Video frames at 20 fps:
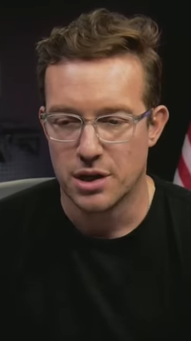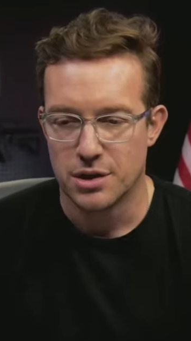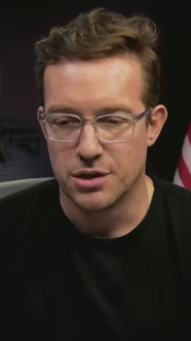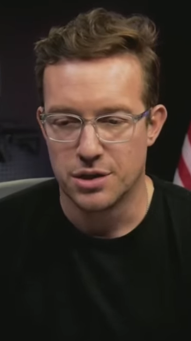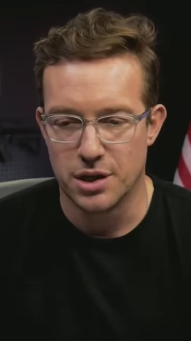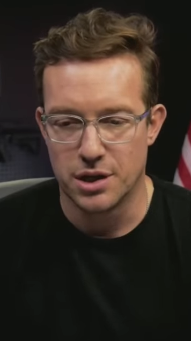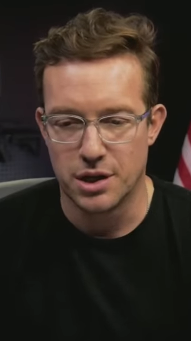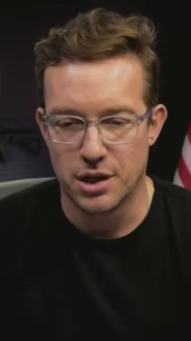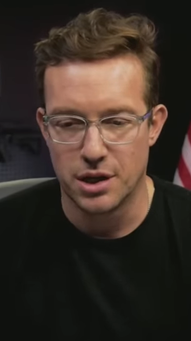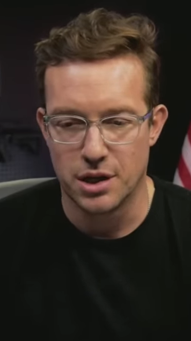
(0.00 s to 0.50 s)

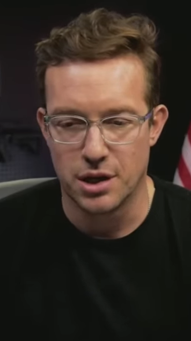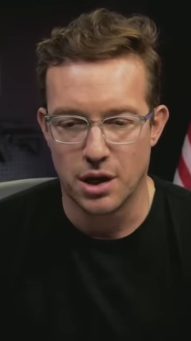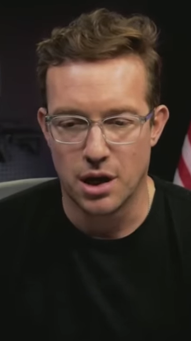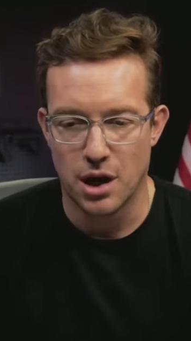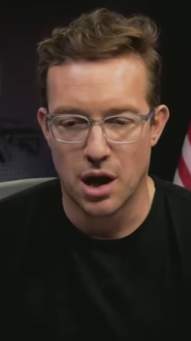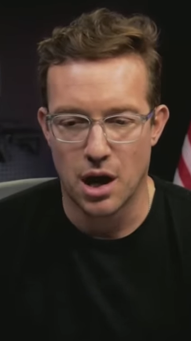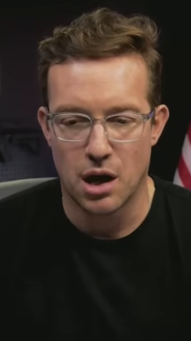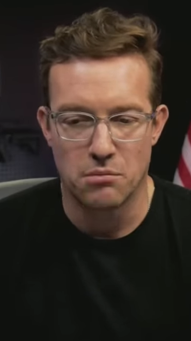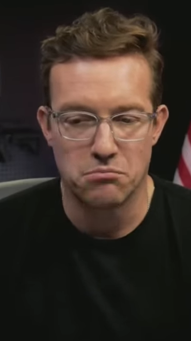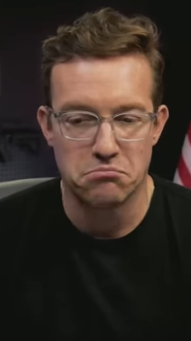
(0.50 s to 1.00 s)
the
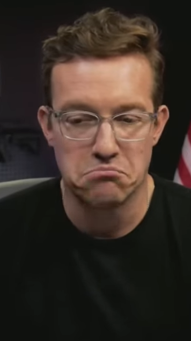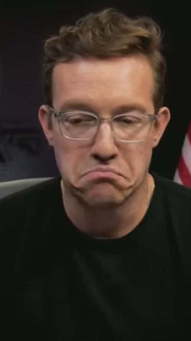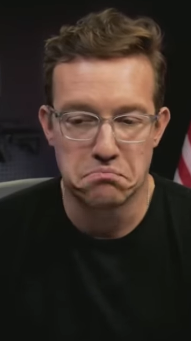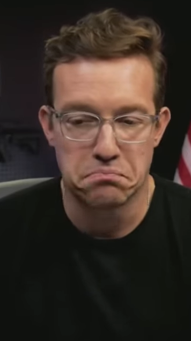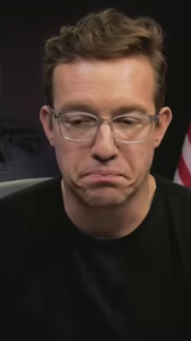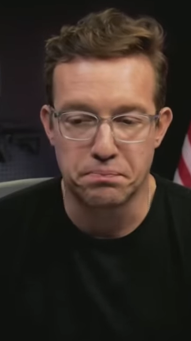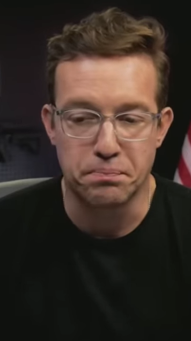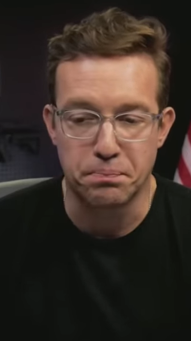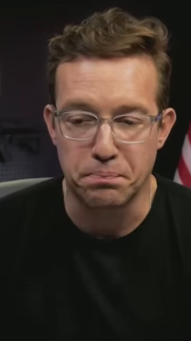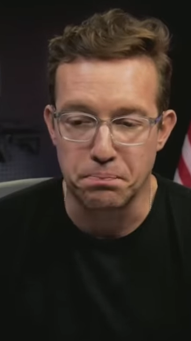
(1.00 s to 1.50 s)
uh,
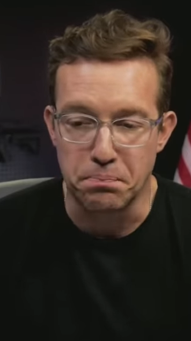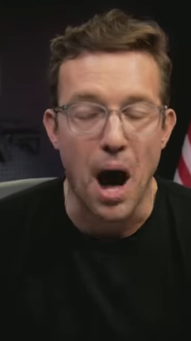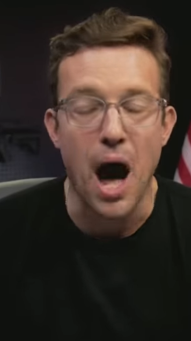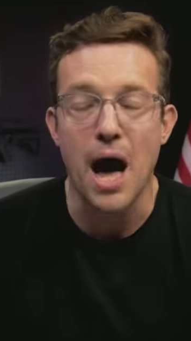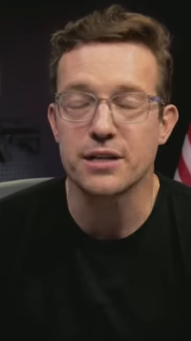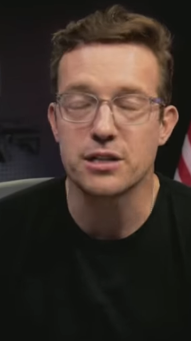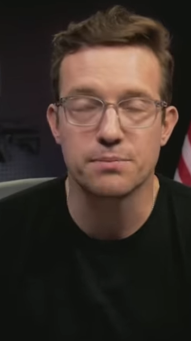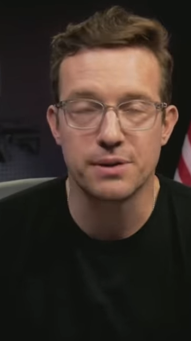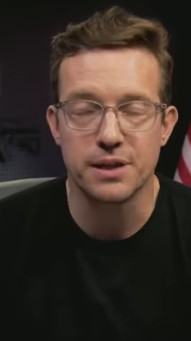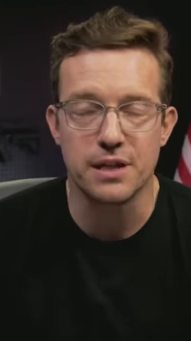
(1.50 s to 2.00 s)

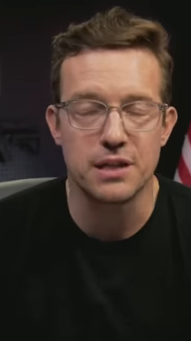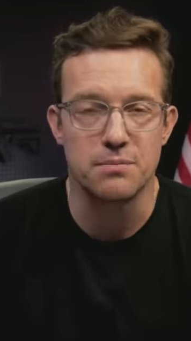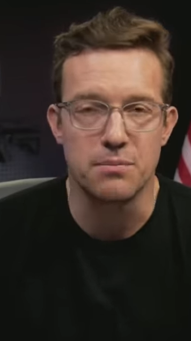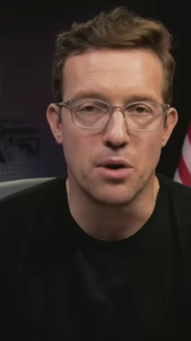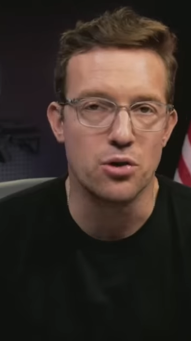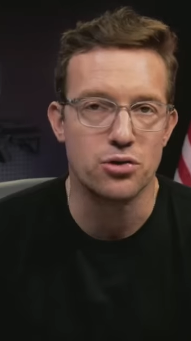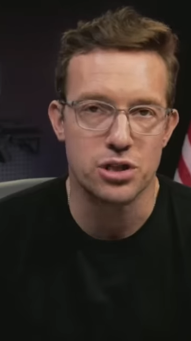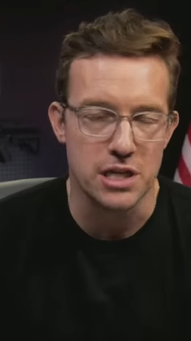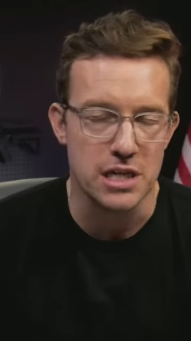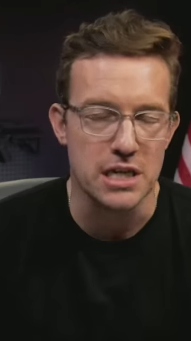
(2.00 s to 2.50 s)
possibly the
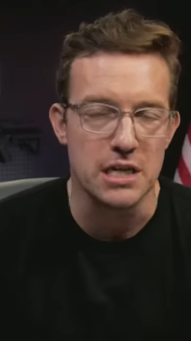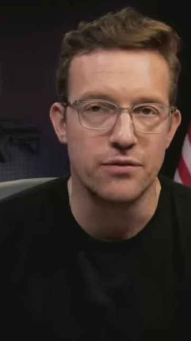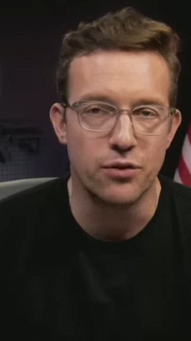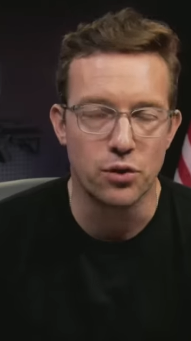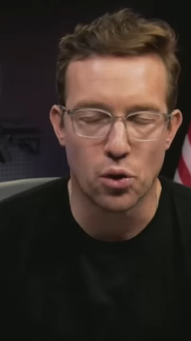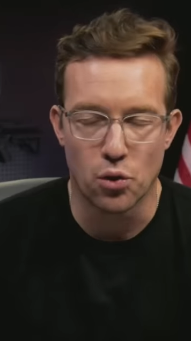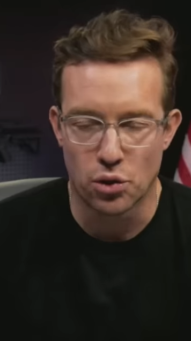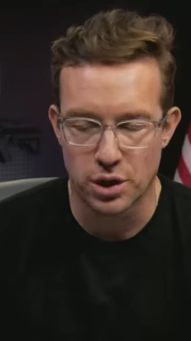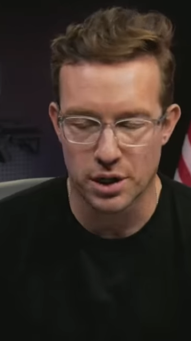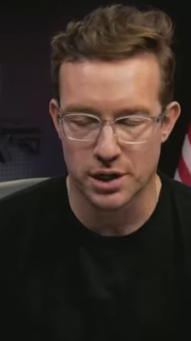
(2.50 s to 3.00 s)
most
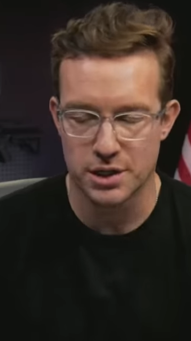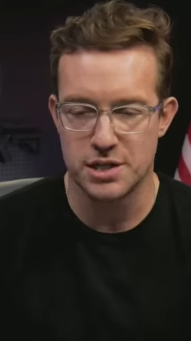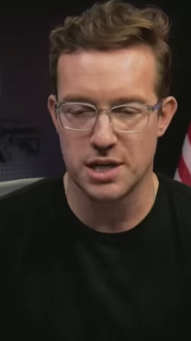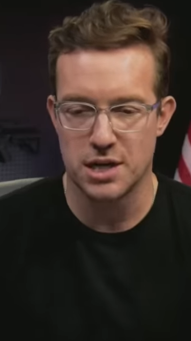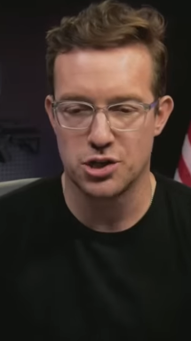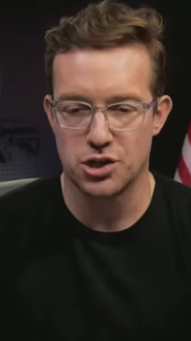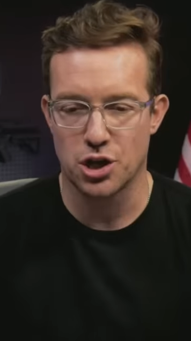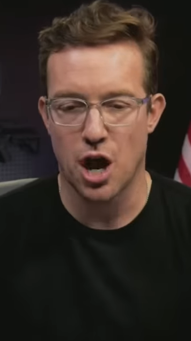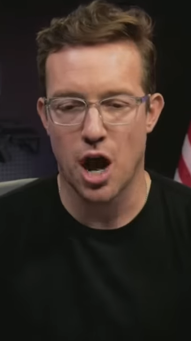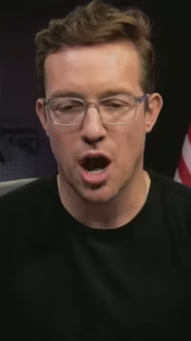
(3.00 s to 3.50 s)
evil
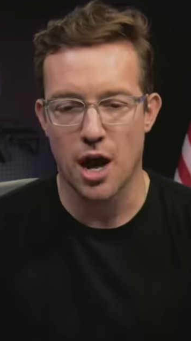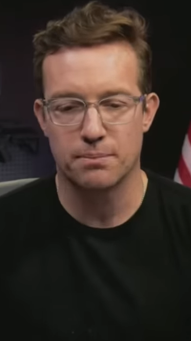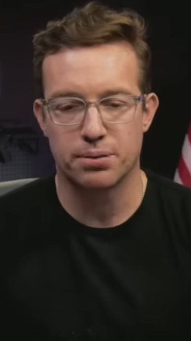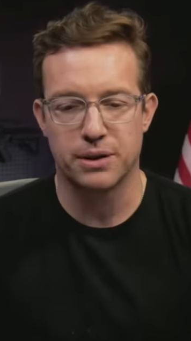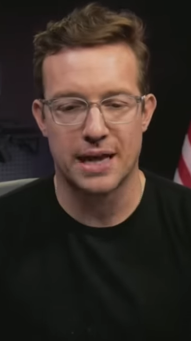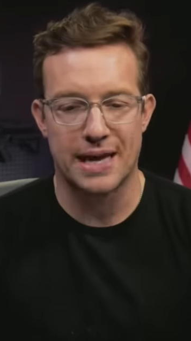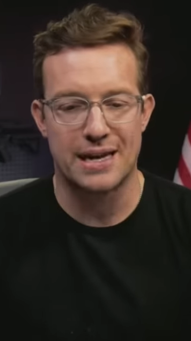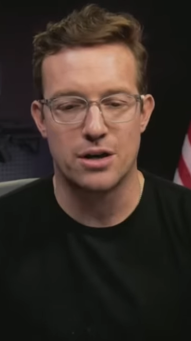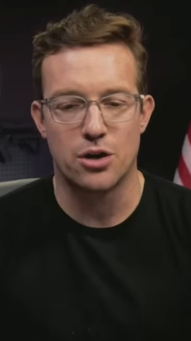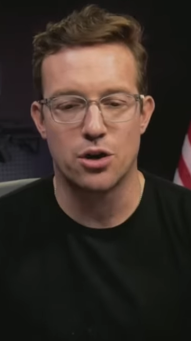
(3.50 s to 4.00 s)
organization on
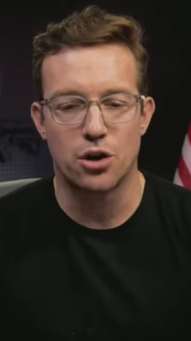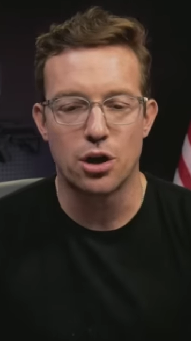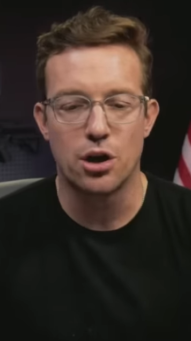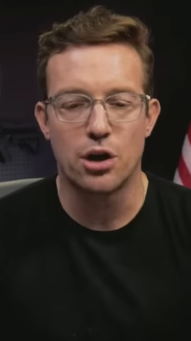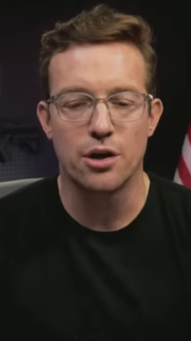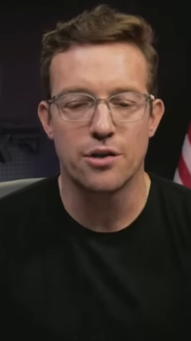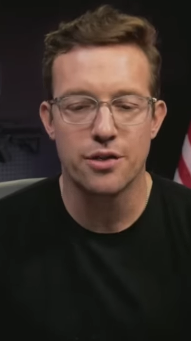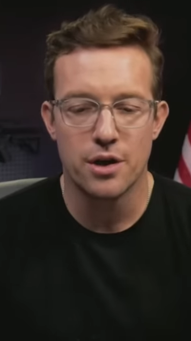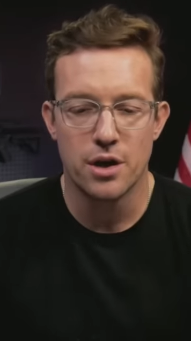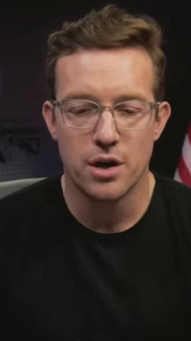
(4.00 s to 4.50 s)
planet
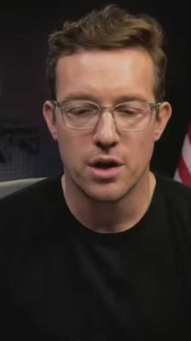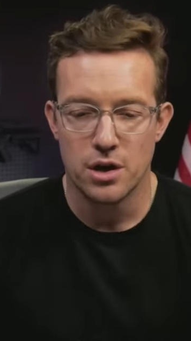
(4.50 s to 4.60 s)
Earth.